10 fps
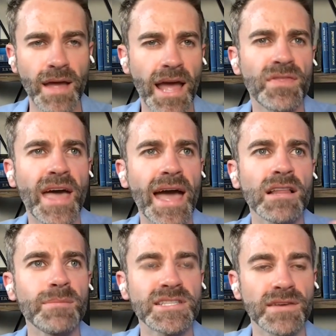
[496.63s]
the
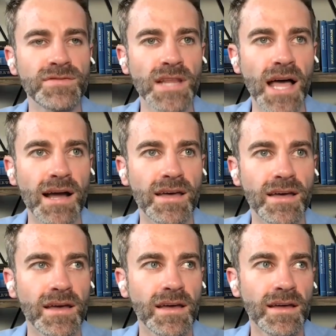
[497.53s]
element of luck
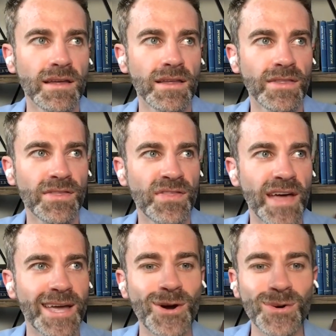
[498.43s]

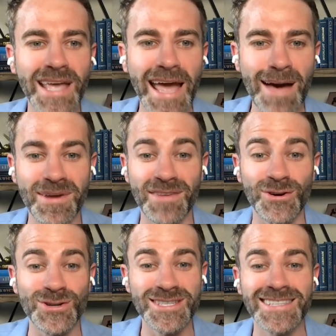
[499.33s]
that can only happen if
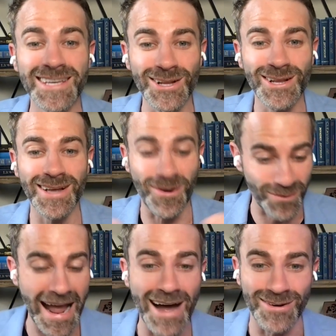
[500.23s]
you're still
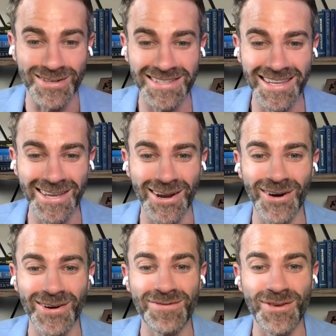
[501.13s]
around.
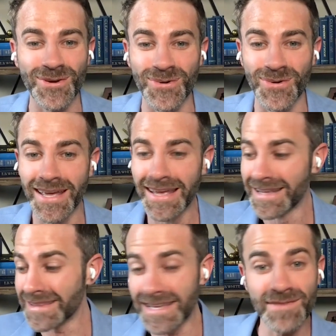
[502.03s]
If you
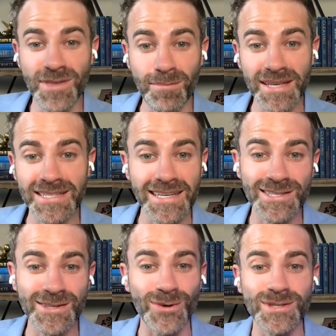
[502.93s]
leave the
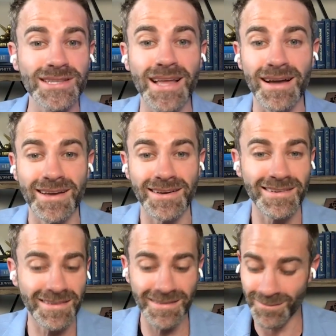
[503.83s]
business, those luck
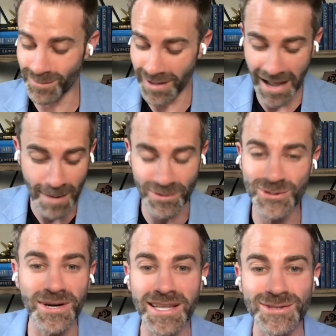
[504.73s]

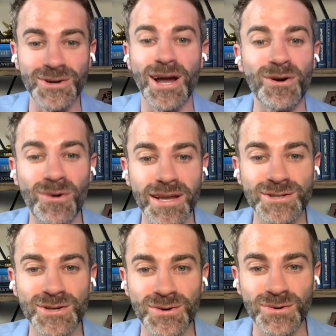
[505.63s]
opportunities are not going
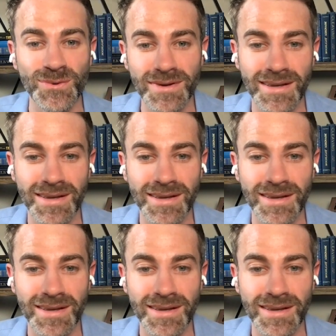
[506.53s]
to